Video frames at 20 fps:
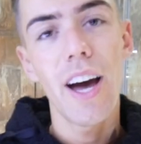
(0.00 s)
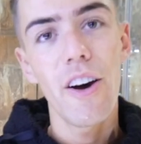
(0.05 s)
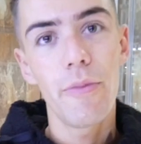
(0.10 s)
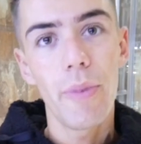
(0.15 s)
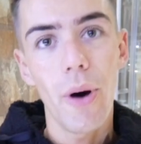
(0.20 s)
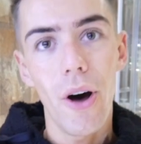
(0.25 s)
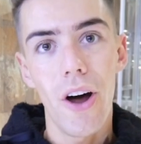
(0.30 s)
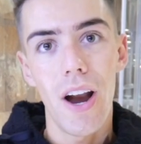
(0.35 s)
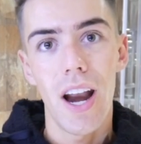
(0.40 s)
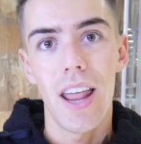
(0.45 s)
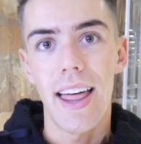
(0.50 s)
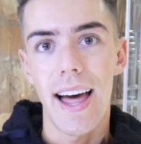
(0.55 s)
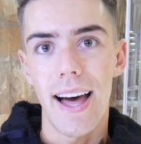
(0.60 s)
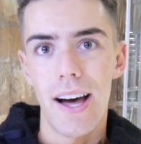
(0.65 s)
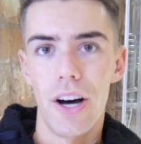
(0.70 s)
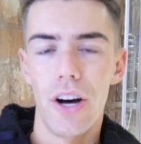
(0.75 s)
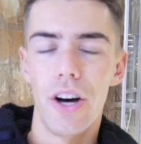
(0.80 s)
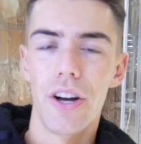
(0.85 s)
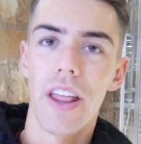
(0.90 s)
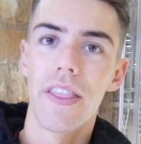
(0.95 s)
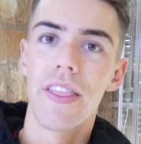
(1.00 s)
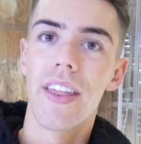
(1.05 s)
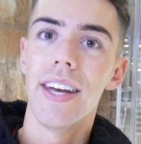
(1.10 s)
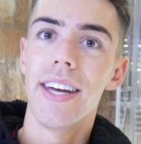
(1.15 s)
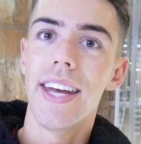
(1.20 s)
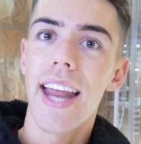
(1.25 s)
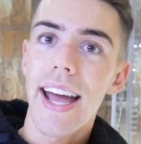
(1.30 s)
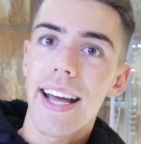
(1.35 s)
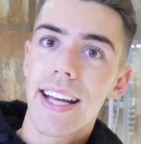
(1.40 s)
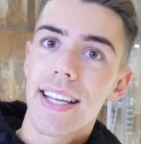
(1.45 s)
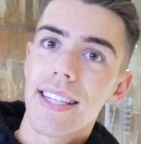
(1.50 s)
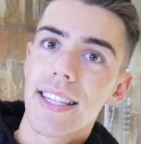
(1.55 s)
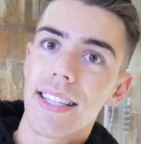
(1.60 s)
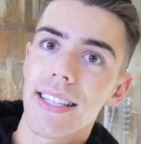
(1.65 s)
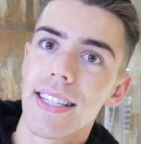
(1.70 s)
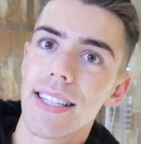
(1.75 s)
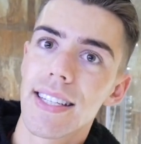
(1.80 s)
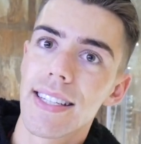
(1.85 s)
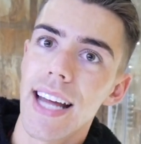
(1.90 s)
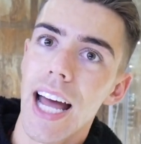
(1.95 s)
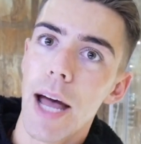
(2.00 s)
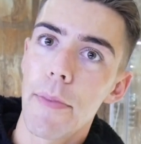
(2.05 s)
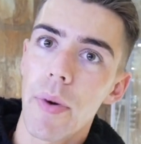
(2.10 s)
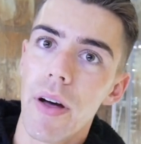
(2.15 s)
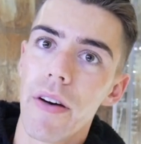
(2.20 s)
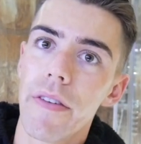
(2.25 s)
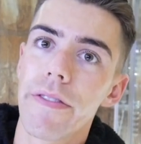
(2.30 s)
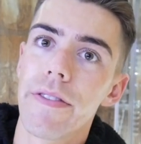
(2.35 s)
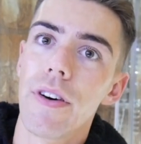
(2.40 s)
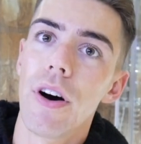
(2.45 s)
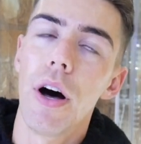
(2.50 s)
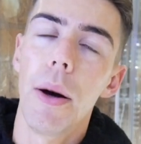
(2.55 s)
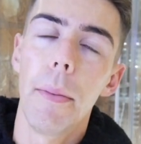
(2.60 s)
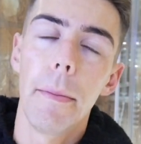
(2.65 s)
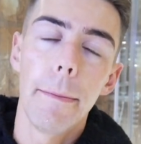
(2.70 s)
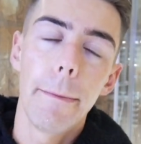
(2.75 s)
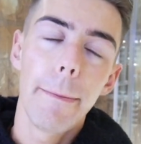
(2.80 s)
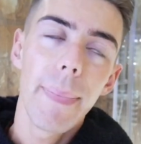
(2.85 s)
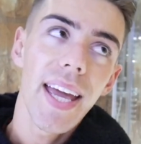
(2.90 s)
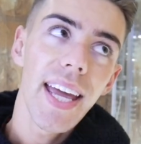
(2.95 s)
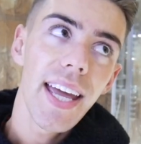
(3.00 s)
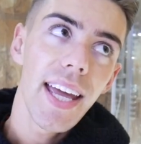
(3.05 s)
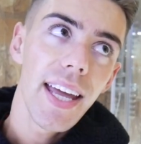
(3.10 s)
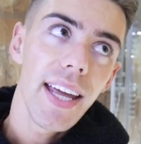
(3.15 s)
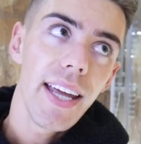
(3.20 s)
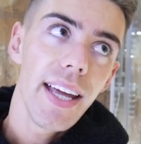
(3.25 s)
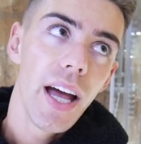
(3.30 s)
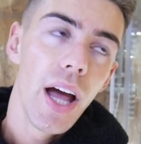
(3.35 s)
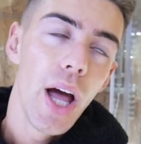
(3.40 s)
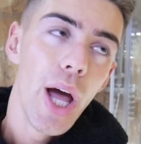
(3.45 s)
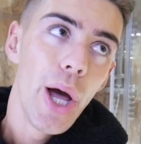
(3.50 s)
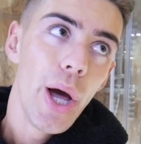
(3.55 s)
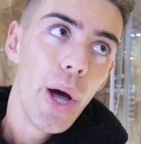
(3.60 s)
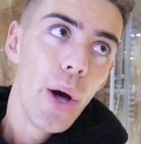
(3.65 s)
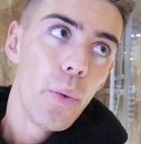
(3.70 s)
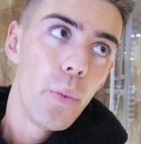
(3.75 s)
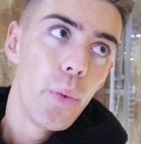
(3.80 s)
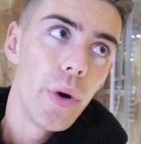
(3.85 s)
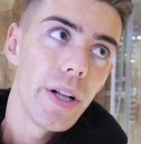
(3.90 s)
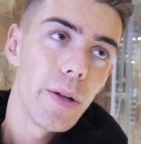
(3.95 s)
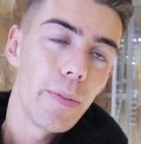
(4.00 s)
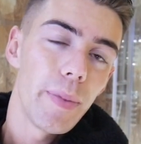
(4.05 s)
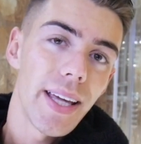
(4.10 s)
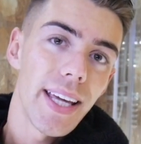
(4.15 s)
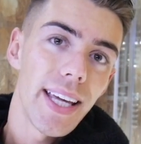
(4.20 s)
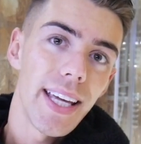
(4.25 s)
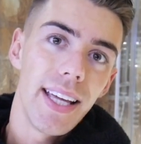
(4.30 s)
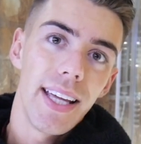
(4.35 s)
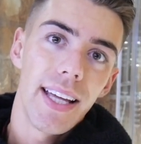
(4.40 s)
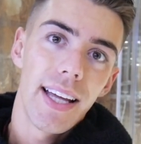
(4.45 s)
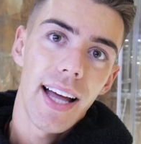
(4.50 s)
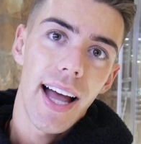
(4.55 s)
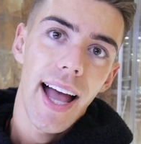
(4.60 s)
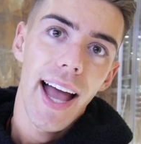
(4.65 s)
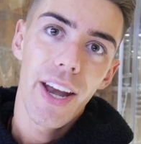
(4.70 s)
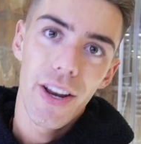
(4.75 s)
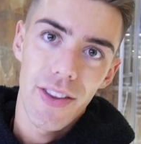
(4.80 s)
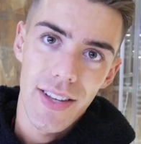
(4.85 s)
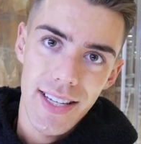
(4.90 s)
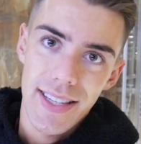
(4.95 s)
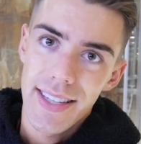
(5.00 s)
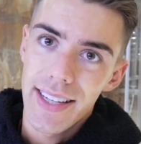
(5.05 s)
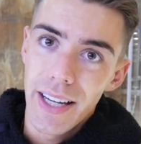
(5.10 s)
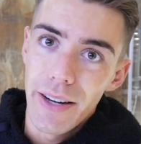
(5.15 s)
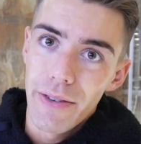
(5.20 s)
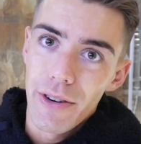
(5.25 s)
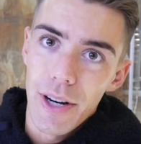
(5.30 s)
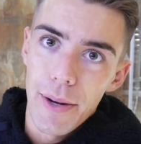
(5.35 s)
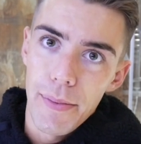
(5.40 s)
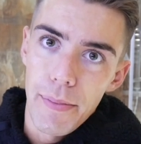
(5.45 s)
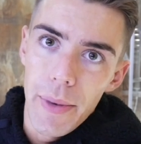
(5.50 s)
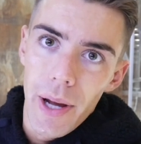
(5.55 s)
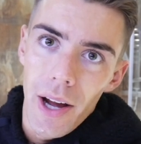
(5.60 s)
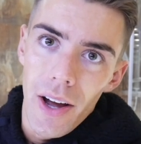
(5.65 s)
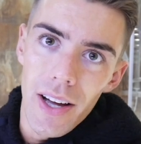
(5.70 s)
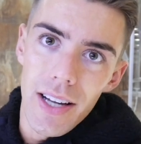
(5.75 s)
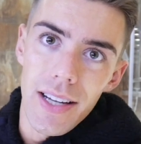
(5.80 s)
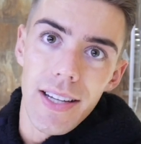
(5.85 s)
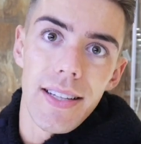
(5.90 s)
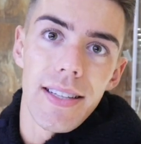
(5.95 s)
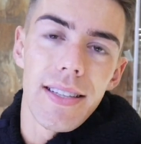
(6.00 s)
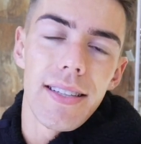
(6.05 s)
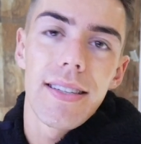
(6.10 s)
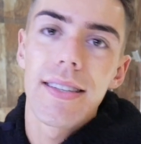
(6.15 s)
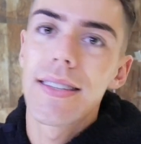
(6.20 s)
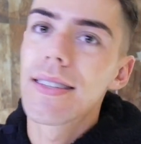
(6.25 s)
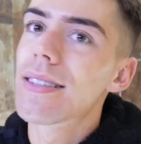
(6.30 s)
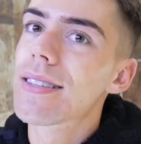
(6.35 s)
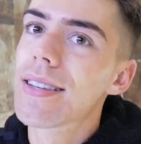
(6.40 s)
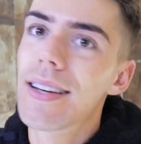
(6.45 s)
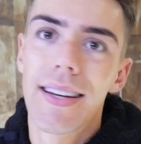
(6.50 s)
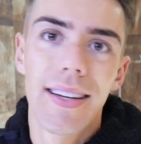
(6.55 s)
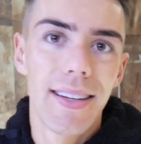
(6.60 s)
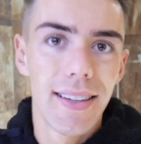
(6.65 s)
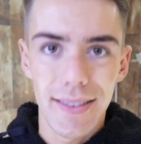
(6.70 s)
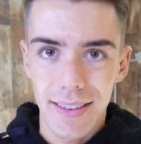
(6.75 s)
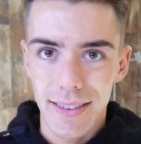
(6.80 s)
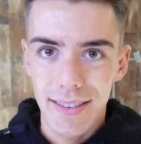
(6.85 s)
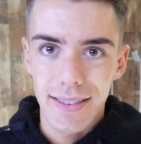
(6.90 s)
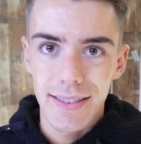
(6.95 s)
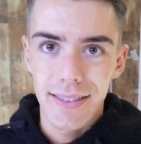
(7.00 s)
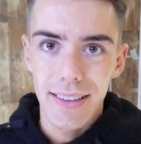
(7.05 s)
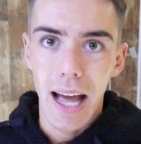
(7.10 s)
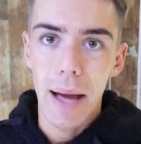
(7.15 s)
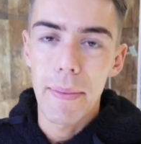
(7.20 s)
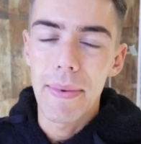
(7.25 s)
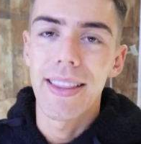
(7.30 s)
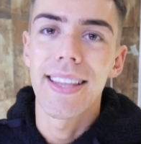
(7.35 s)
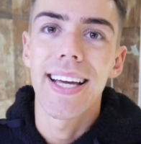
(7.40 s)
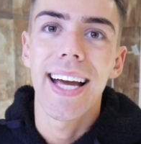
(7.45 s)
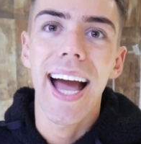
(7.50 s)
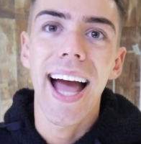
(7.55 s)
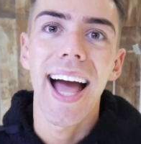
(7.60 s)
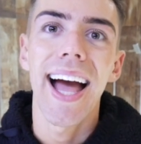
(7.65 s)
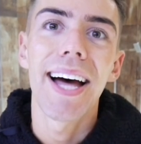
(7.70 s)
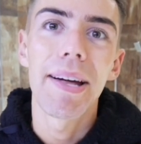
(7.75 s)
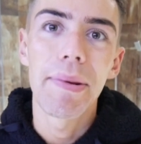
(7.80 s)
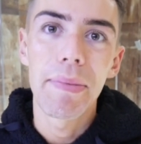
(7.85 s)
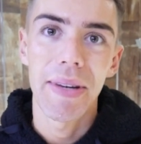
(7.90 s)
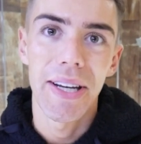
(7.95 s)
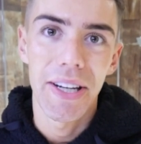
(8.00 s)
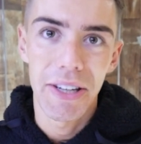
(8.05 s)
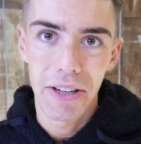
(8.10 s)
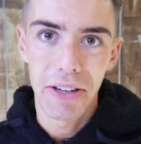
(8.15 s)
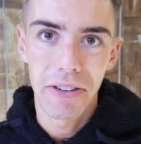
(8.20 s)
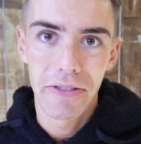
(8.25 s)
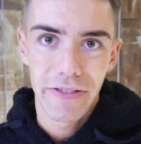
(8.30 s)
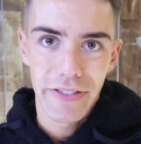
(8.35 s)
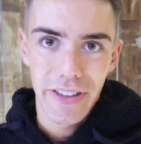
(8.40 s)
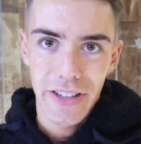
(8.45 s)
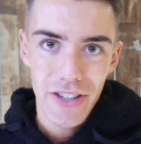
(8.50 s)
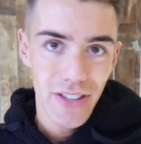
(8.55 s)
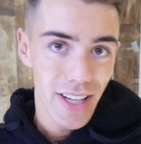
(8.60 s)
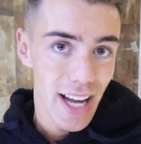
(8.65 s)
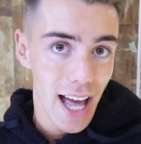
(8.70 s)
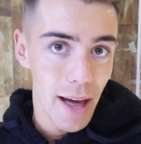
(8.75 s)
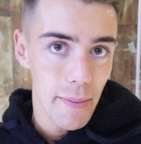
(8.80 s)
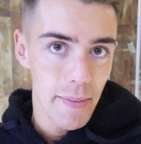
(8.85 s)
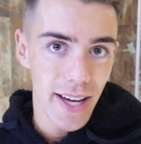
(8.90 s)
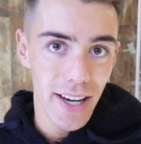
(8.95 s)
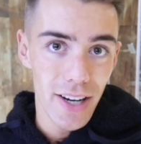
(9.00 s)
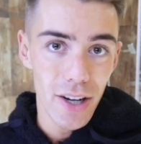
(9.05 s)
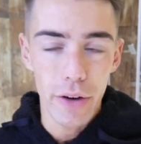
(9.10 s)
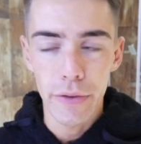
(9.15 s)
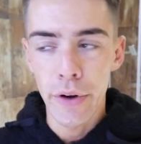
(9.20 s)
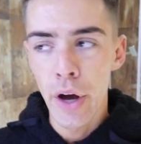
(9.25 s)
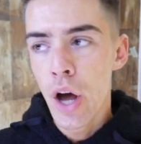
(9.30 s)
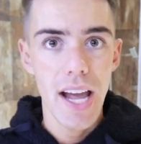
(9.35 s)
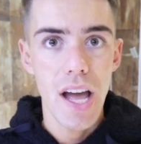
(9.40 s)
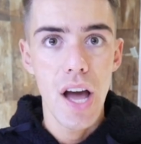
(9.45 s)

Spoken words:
I'll put all of that on. The next step for me will be another serum, because I mean there can't be enough. There just can't be enough.